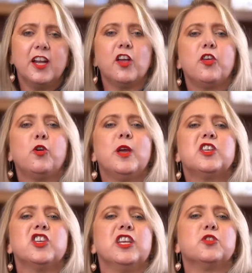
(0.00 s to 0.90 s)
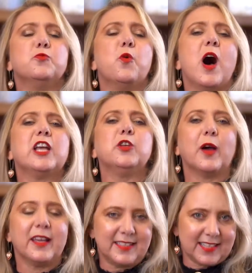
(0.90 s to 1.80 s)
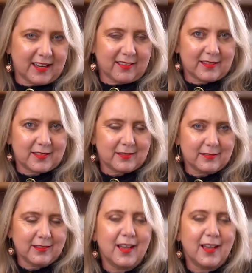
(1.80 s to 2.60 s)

Now the question is, why do I say this?